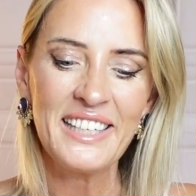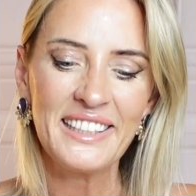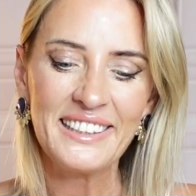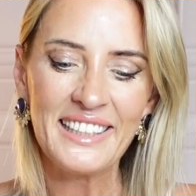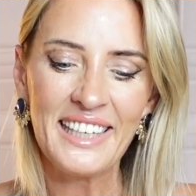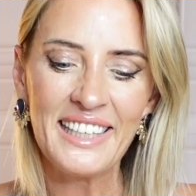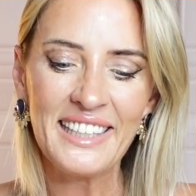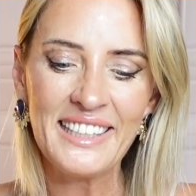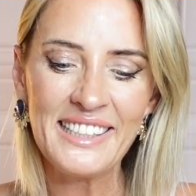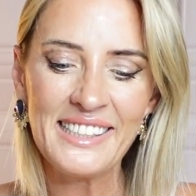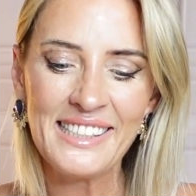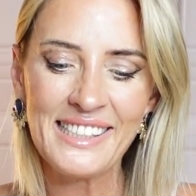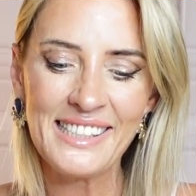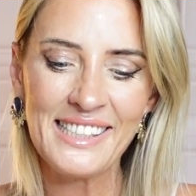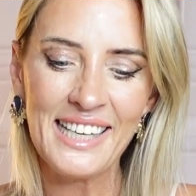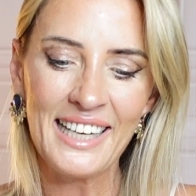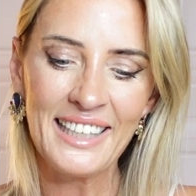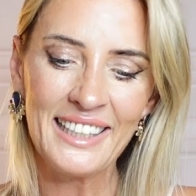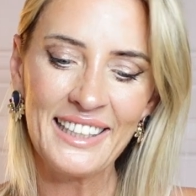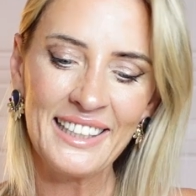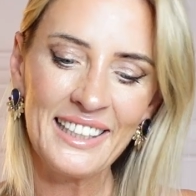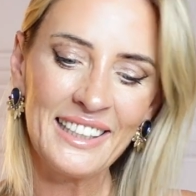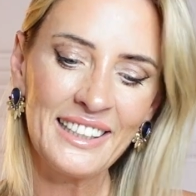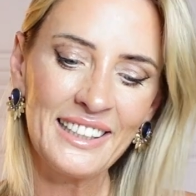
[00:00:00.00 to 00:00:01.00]
that it's
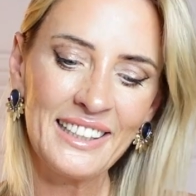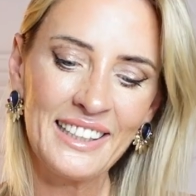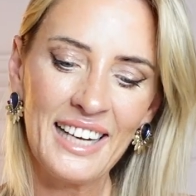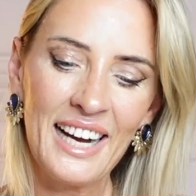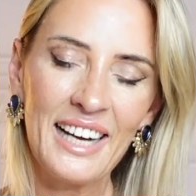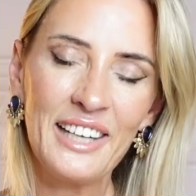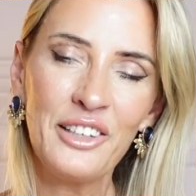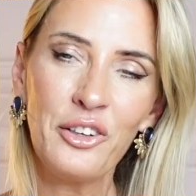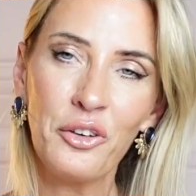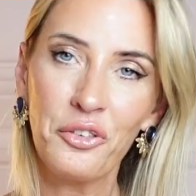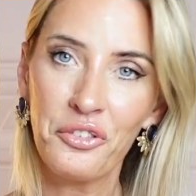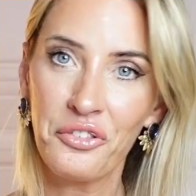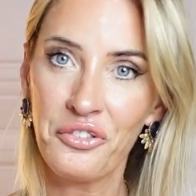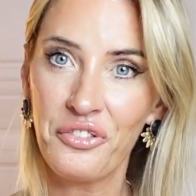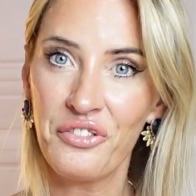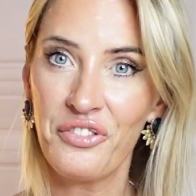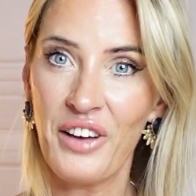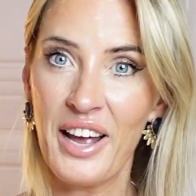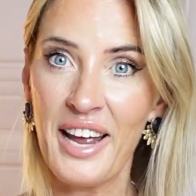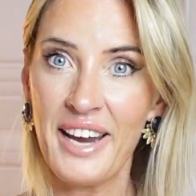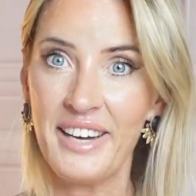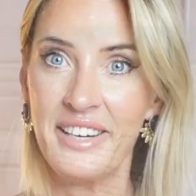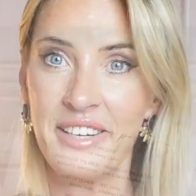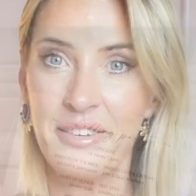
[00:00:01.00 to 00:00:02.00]
like a kind of
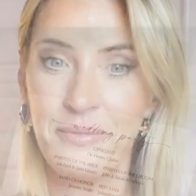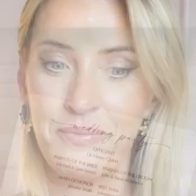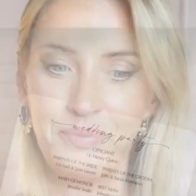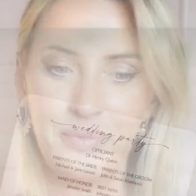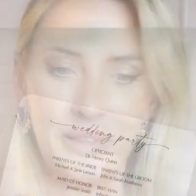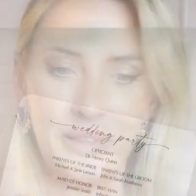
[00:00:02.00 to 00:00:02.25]
fan,